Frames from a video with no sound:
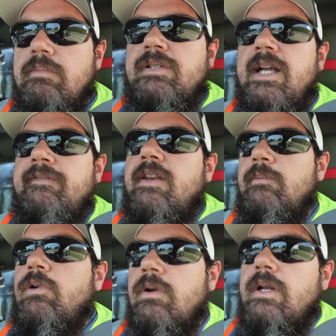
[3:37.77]
stuff
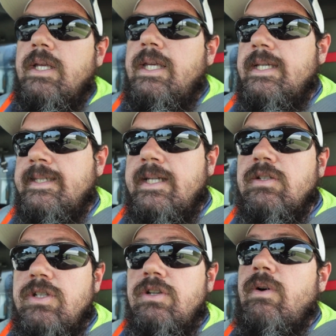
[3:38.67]
anymore. You still
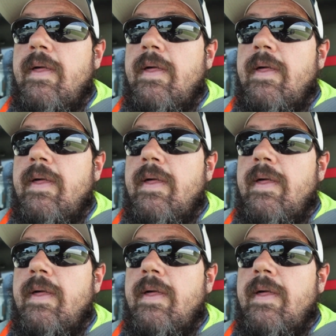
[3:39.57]
do.